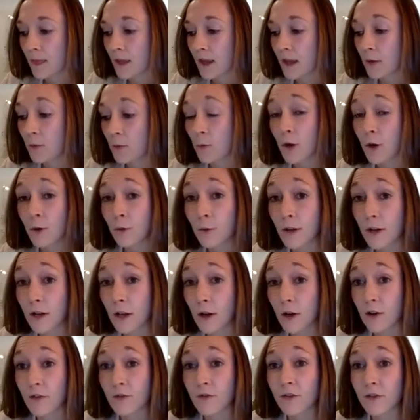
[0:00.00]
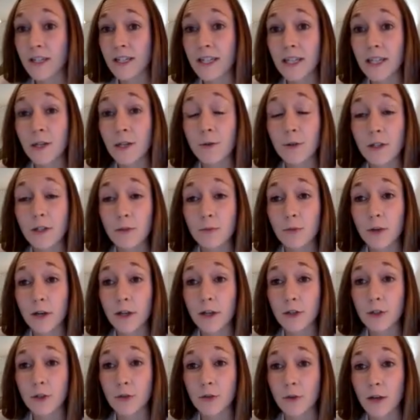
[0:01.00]
And what do we know? If we decrease
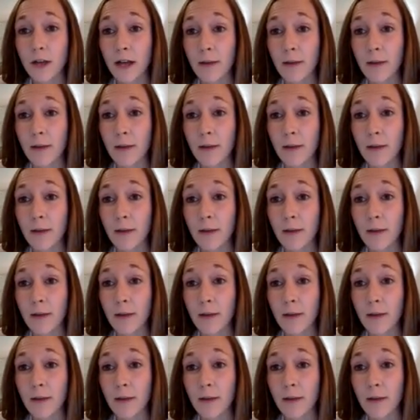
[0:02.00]
pressure, what